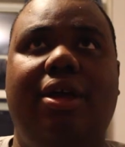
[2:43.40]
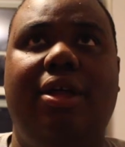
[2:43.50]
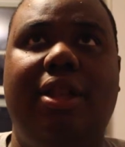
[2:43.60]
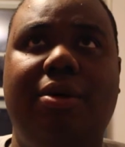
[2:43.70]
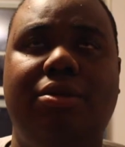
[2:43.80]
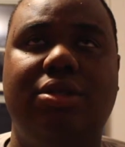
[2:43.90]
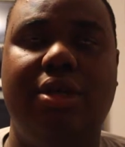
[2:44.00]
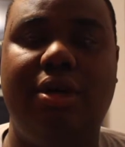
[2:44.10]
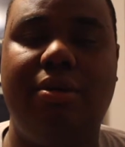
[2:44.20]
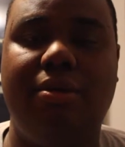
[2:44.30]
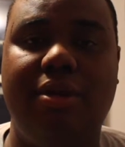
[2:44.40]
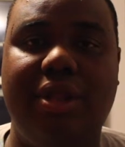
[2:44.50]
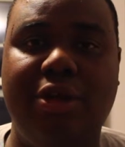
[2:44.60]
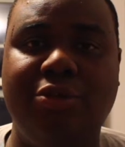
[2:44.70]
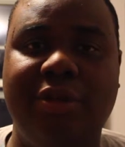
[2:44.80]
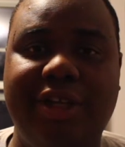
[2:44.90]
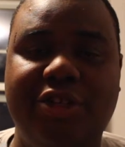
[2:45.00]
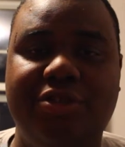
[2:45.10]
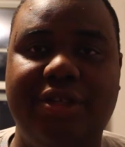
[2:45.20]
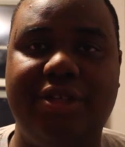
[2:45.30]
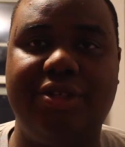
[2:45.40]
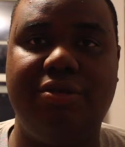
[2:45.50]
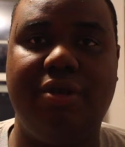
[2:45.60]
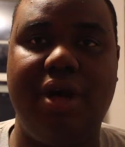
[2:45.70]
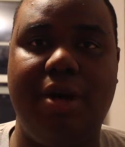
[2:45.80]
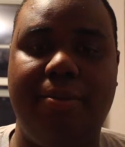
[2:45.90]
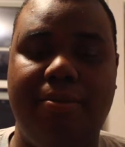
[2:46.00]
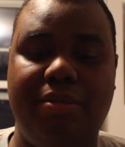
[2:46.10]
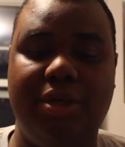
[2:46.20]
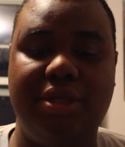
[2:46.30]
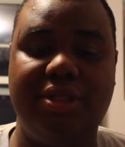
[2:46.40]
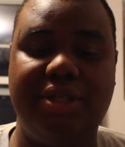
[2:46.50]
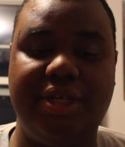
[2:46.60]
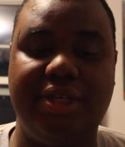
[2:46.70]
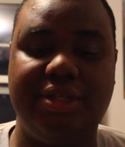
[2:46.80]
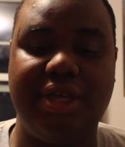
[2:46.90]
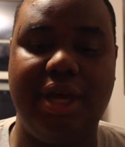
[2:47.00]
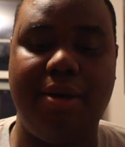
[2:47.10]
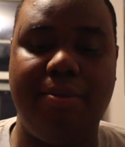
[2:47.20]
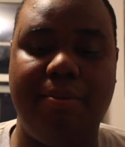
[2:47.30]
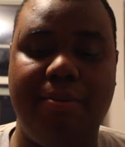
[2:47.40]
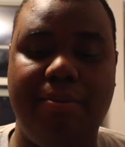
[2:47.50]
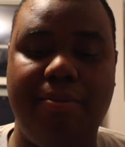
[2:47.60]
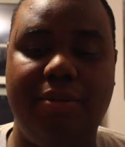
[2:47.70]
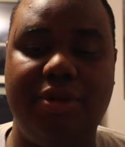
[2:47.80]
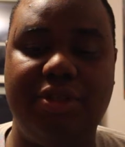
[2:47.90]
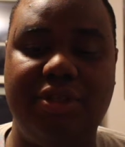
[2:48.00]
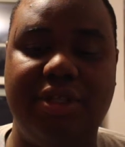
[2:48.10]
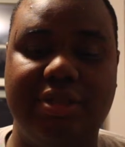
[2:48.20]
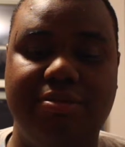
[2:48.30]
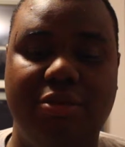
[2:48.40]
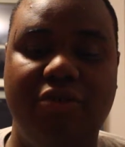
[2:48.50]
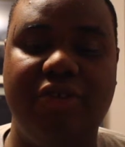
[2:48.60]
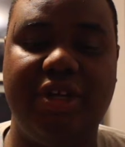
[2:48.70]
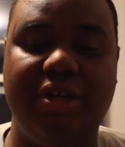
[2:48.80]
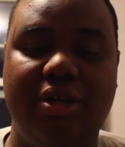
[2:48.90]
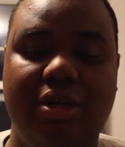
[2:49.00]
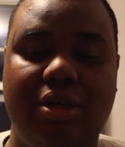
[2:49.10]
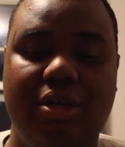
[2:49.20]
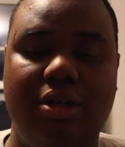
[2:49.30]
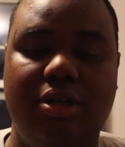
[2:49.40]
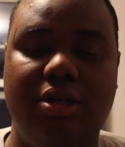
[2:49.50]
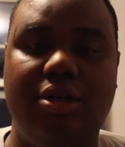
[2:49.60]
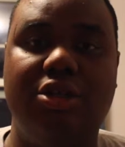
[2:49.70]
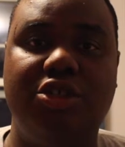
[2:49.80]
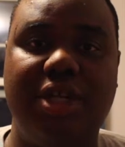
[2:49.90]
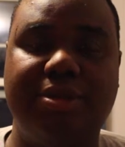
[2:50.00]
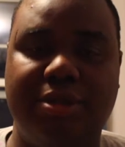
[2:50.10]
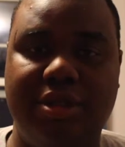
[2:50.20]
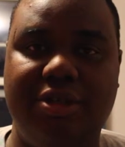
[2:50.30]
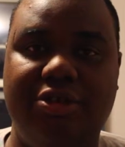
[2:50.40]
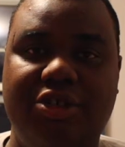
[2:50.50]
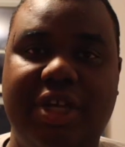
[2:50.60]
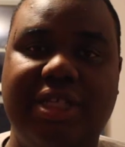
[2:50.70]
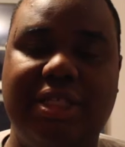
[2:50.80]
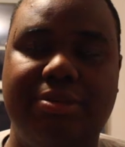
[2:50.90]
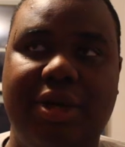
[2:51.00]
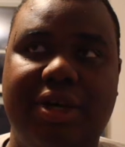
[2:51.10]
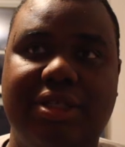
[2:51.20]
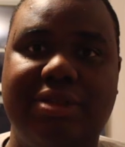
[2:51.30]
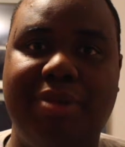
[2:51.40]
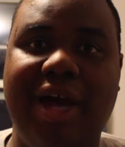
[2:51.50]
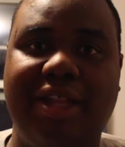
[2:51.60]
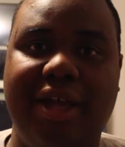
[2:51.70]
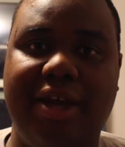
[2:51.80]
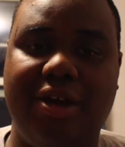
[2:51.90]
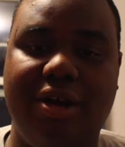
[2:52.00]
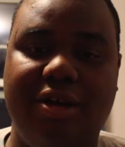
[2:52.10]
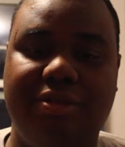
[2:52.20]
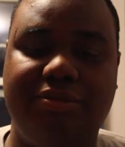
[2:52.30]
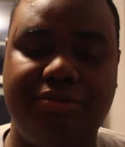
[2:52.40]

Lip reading: And that was really interesting to see this movie shed some spotlight on